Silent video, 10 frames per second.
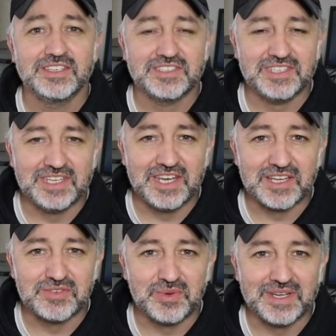See you
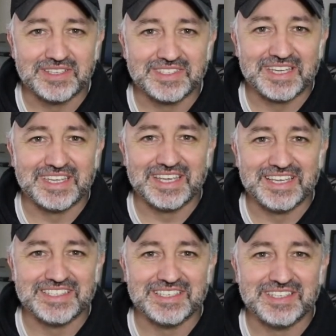next week. Take it
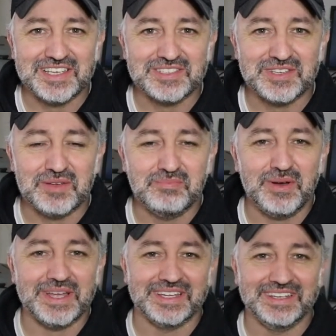easy. See you soon. Bye.